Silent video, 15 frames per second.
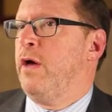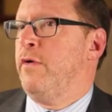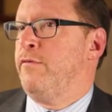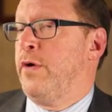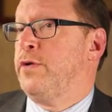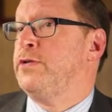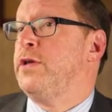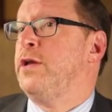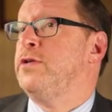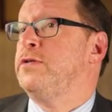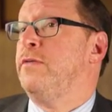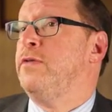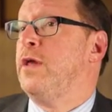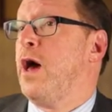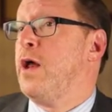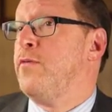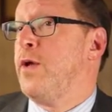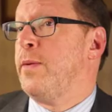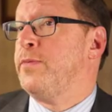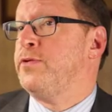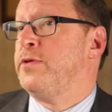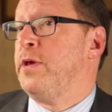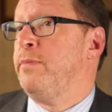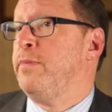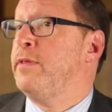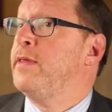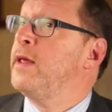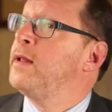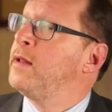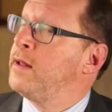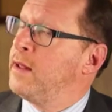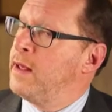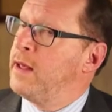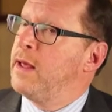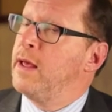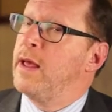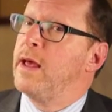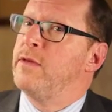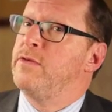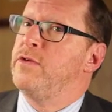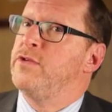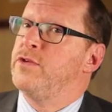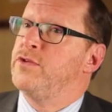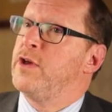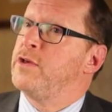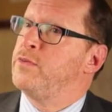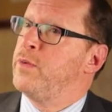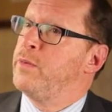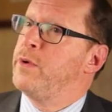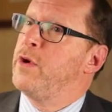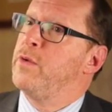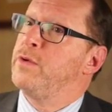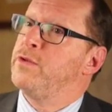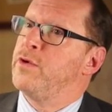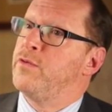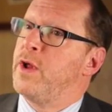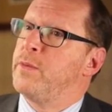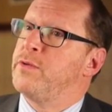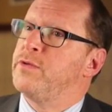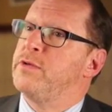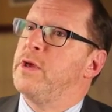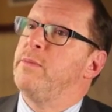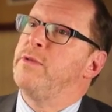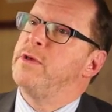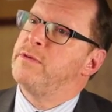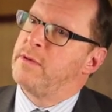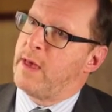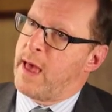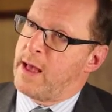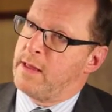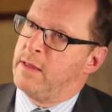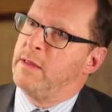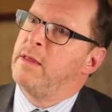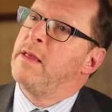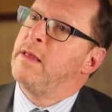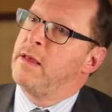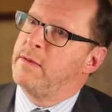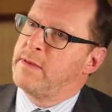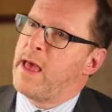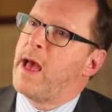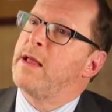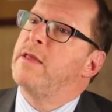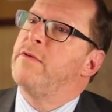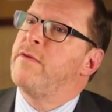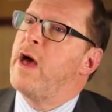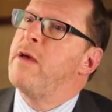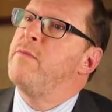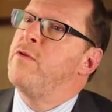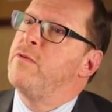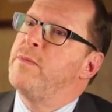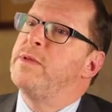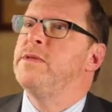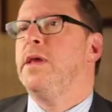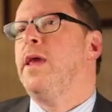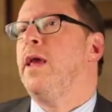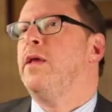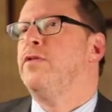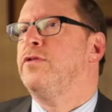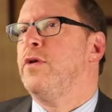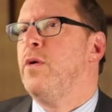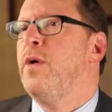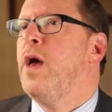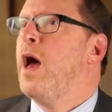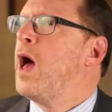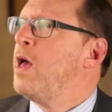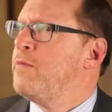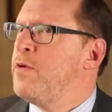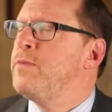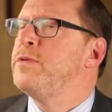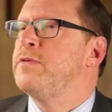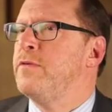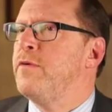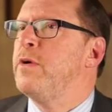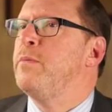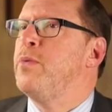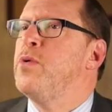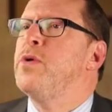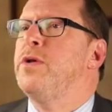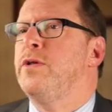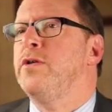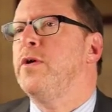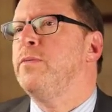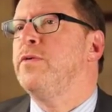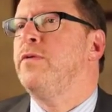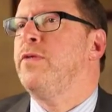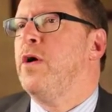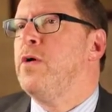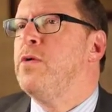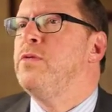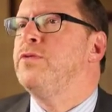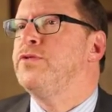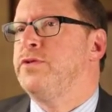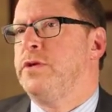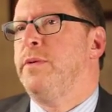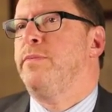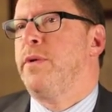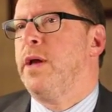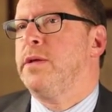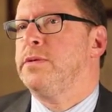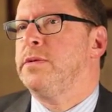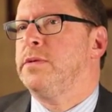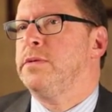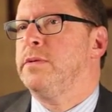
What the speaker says: various stages of non-REM sleep. But then, as you suggest, when we go into REM sleep, there's there's active eye movement again. So eye movements are very important in terms of the whole sleep process.